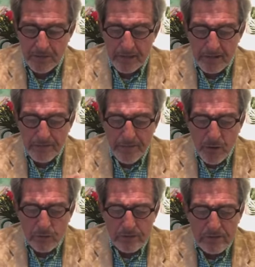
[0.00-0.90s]
Within the
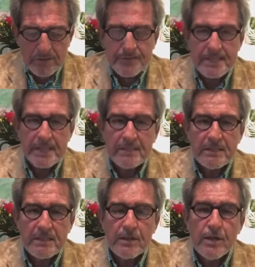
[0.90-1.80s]
folds of
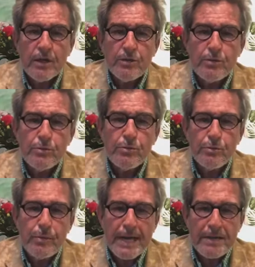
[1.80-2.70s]
silk
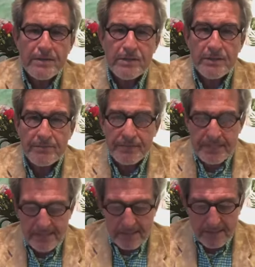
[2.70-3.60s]
you wear to the
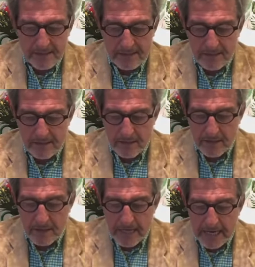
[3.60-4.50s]
feast,
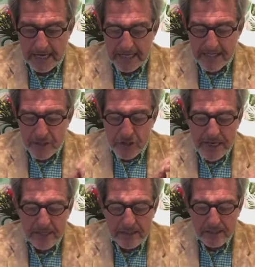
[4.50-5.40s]
hidden
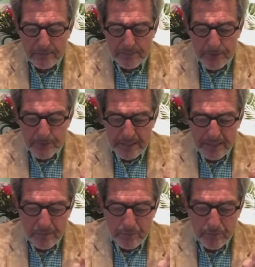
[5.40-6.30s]
gentle
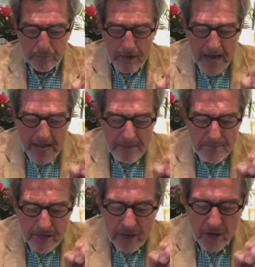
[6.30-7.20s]
between the
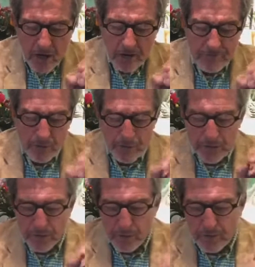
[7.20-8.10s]
rhyme of your
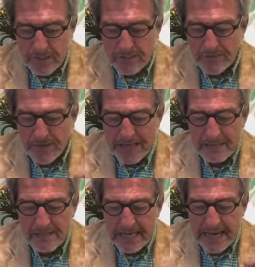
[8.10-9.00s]
thoughts,
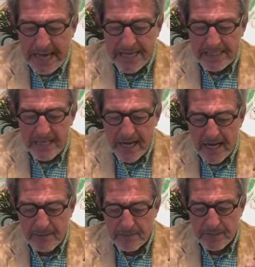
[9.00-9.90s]
felt at
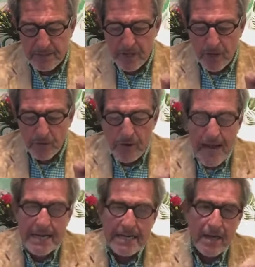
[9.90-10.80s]
times
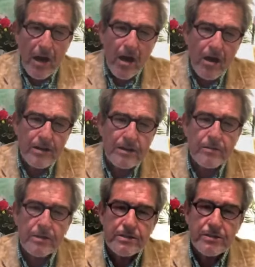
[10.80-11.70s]
riding hard
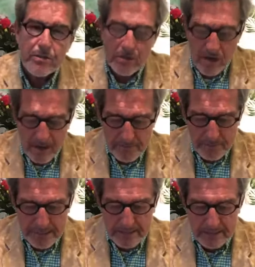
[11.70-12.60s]
across your
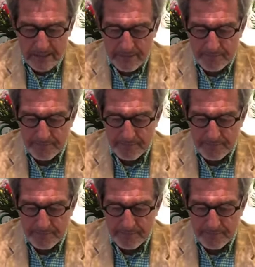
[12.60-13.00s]
heartbeat.